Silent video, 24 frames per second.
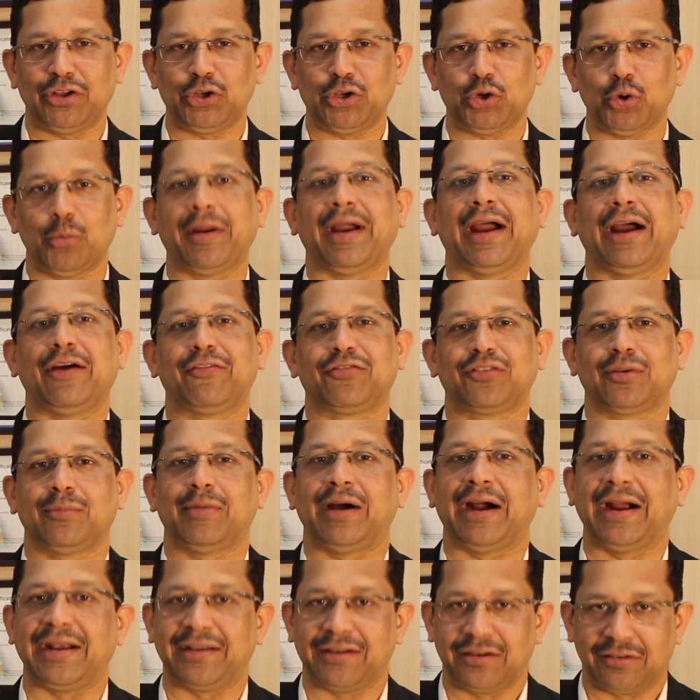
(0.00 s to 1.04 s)
you may have some
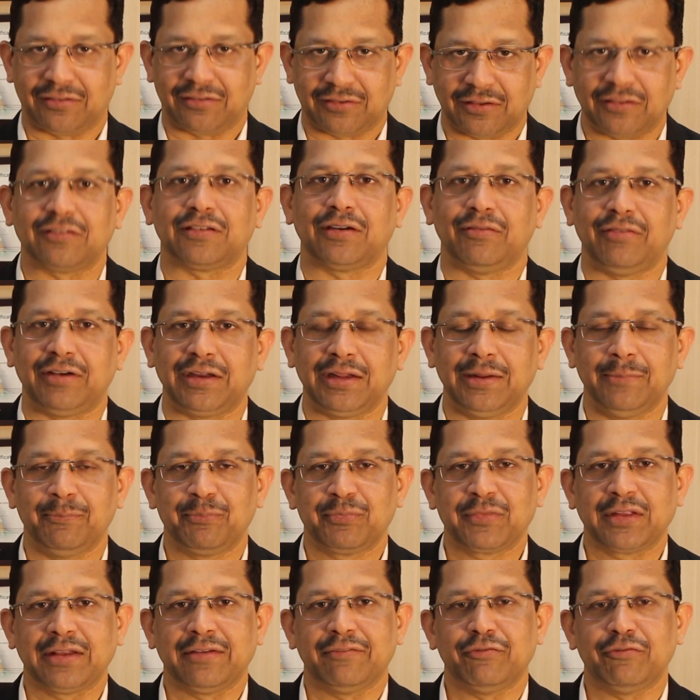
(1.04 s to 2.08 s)
heightened sensitivity,
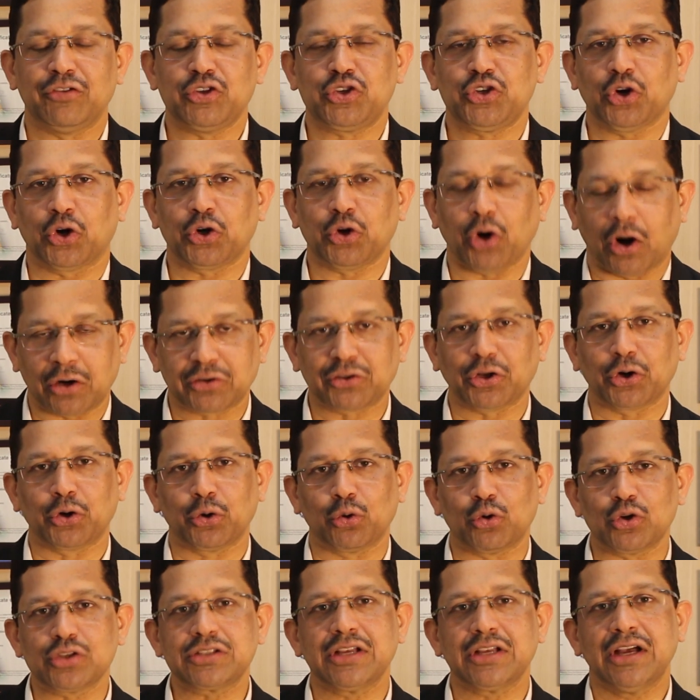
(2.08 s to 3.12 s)
which your doctor
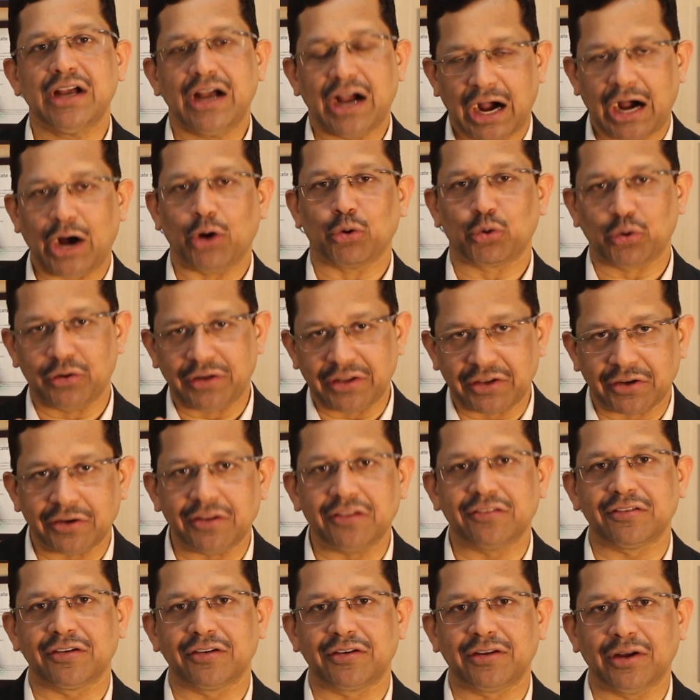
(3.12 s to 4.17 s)
knows how to
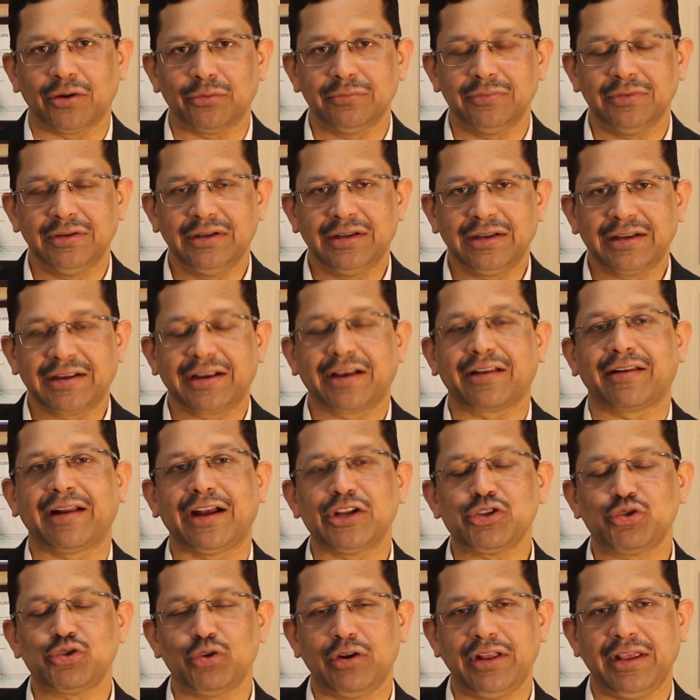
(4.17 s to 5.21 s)
decrease it down.
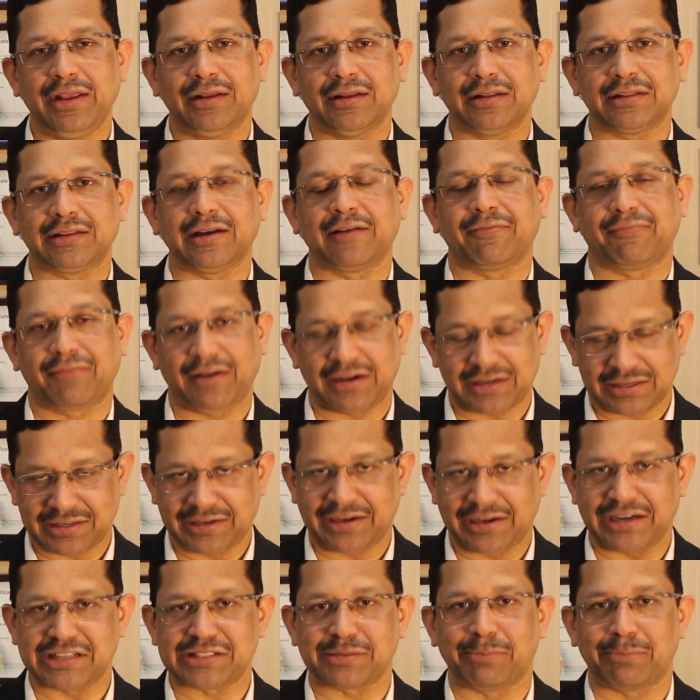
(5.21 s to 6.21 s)
Gradually, the effect gets